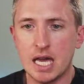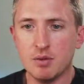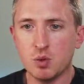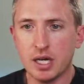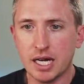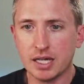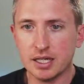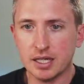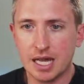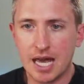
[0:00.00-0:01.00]

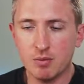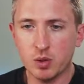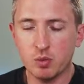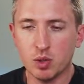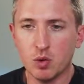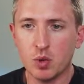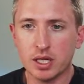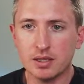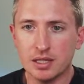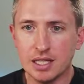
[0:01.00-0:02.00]
we don't
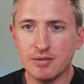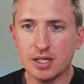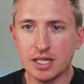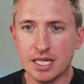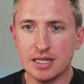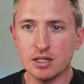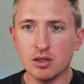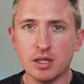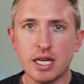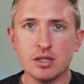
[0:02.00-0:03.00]
want it living in the
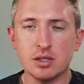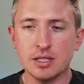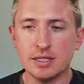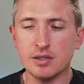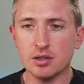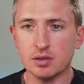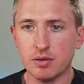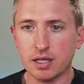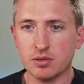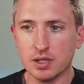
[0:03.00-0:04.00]
location detail
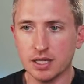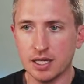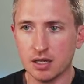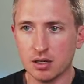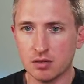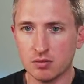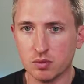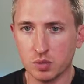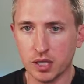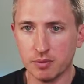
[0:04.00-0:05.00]
directory here
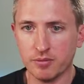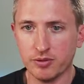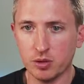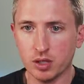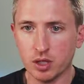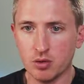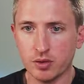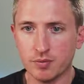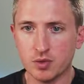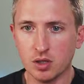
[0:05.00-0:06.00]
where I'm floating
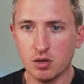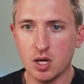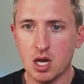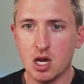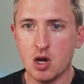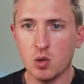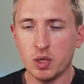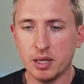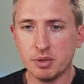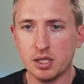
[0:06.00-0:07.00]
over. So
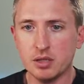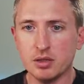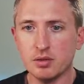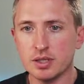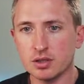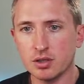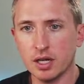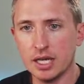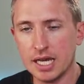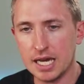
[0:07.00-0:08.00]
what I'm going to do is
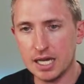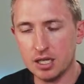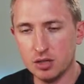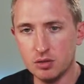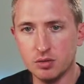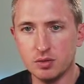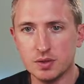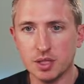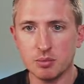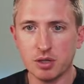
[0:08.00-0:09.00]
create a new
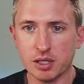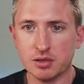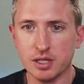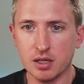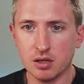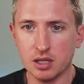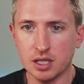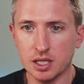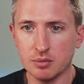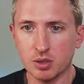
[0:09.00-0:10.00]
subdirectory here
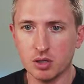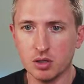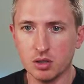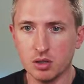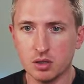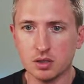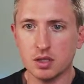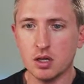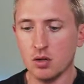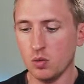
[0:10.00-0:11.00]
on lib
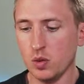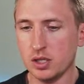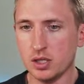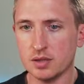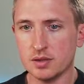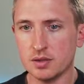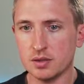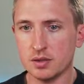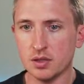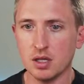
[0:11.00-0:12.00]
called
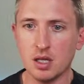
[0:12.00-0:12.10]
widgets.